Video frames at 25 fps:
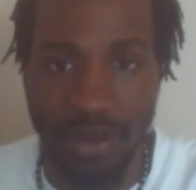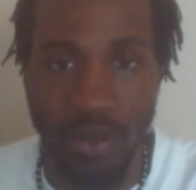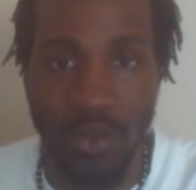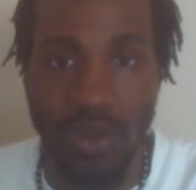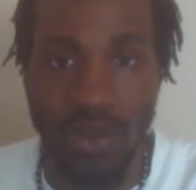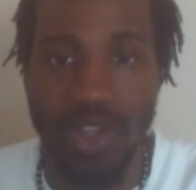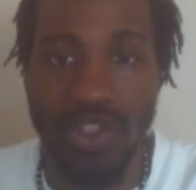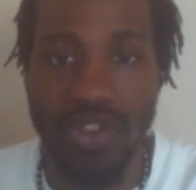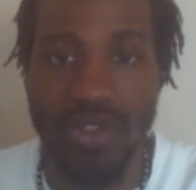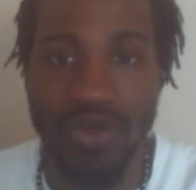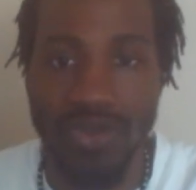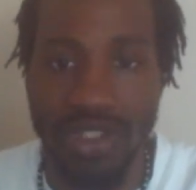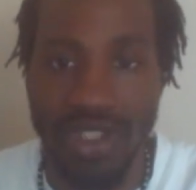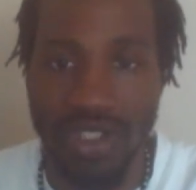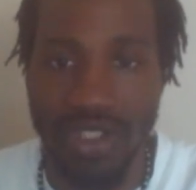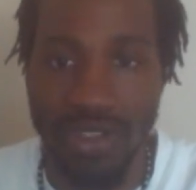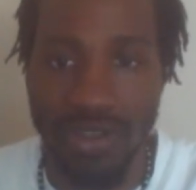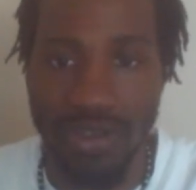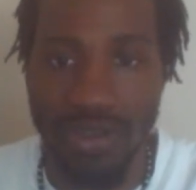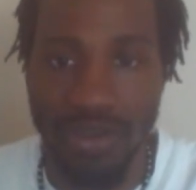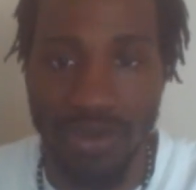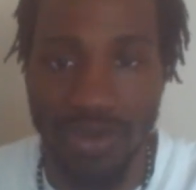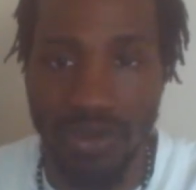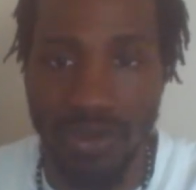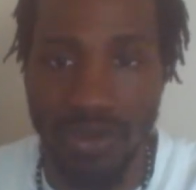The ones
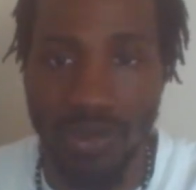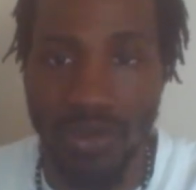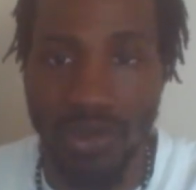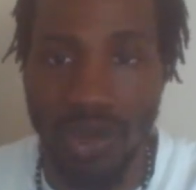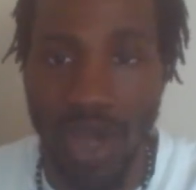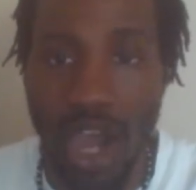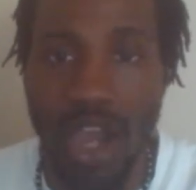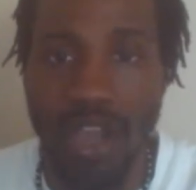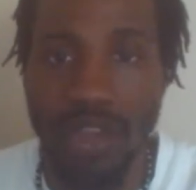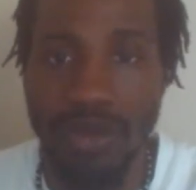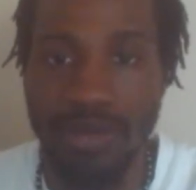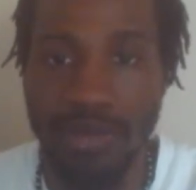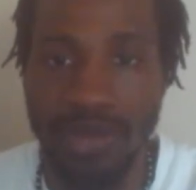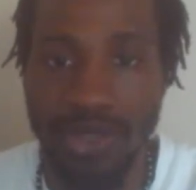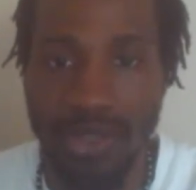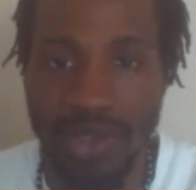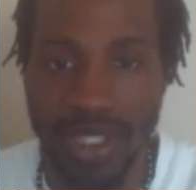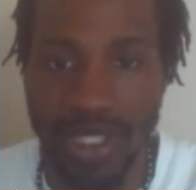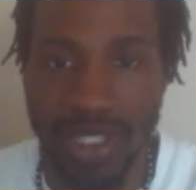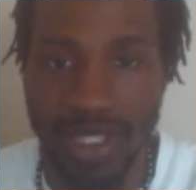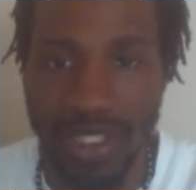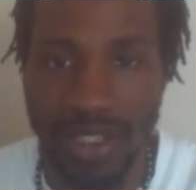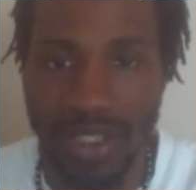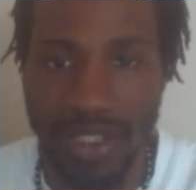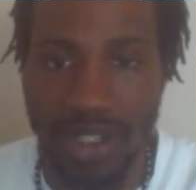who caught him
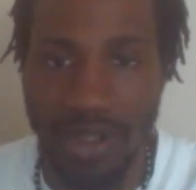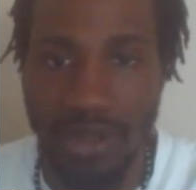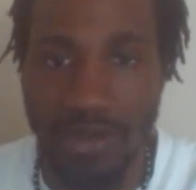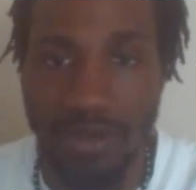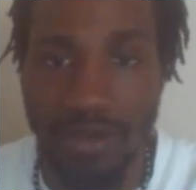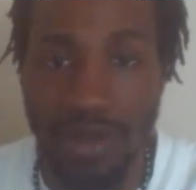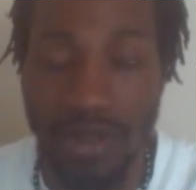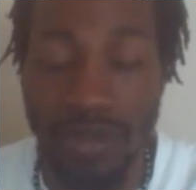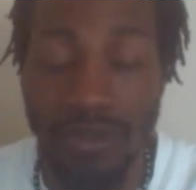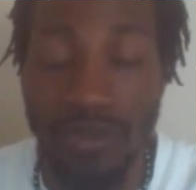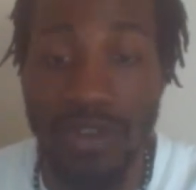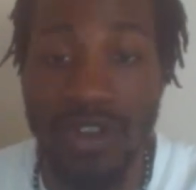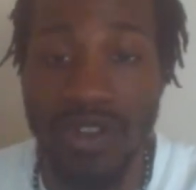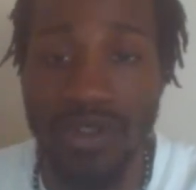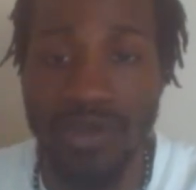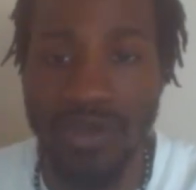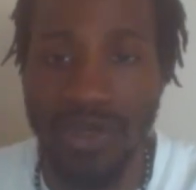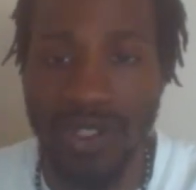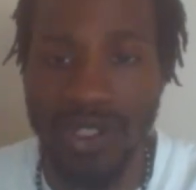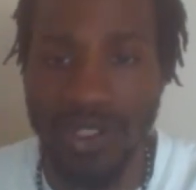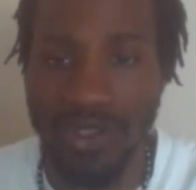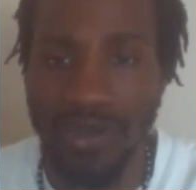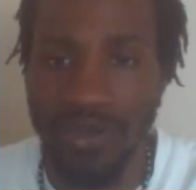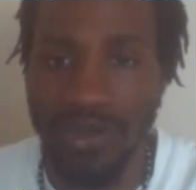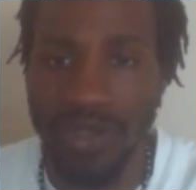doing it, they're going to be the first
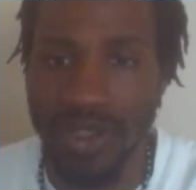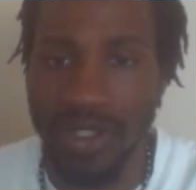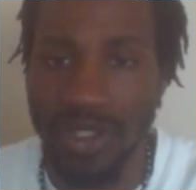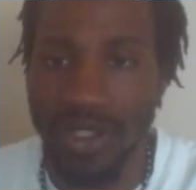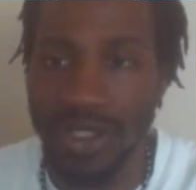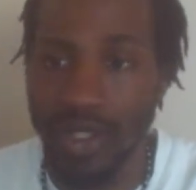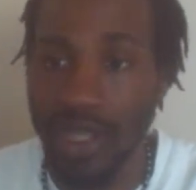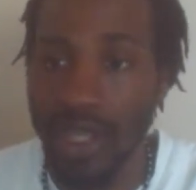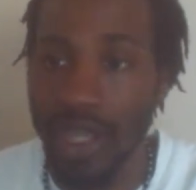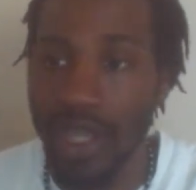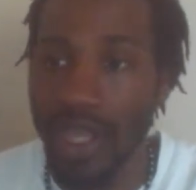ones to do it.